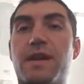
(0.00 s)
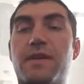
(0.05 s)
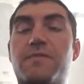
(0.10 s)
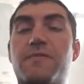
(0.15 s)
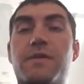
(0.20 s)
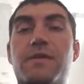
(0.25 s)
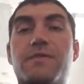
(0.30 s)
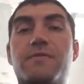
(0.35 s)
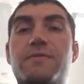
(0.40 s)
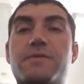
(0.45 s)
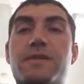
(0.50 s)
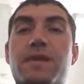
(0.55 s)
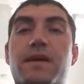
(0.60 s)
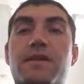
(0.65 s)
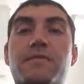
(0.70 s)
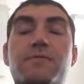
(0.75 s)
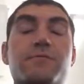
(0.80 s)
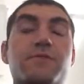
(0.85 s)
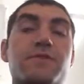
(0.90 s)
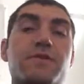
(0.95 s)
And when it was
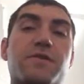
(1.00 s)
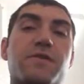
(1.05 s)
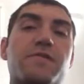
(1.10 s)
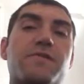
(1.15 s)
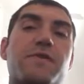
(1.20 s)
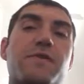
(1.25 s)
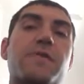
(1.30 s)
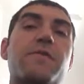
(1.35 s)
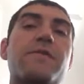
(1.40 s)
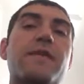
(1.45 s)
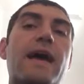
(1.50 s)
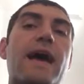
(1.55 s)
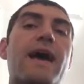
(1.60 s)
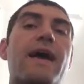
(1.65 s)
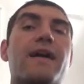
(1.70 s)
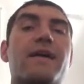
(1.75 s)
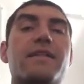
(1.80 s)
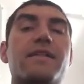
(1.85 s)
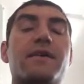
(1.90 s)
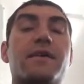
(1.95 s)
unobserved, it would
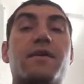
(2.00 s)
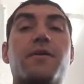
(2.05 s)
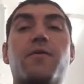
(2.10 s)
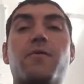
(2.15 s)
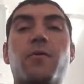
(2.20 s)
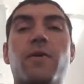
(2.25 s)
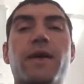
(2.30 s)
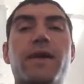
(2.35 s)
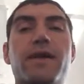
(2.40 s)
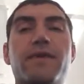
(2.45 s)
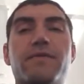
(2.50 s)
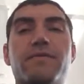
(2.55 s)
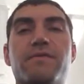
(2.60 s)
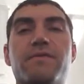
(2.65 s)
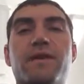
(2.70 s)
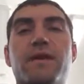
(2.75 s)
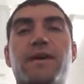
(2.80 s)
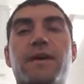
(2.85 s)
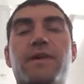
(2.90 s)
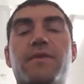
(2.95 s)
act like a wave.
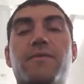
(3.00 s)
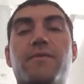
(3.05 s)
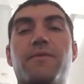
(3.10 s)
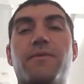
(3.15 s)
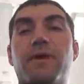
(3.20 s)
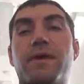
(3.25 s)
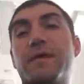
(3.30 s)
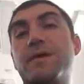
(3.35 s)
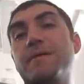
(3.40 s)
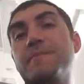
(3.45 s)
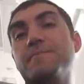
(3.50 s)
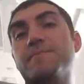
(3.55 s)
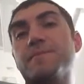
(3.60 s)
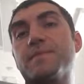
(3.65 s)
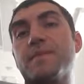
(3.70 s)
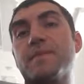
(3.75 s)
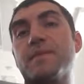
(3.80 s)
And when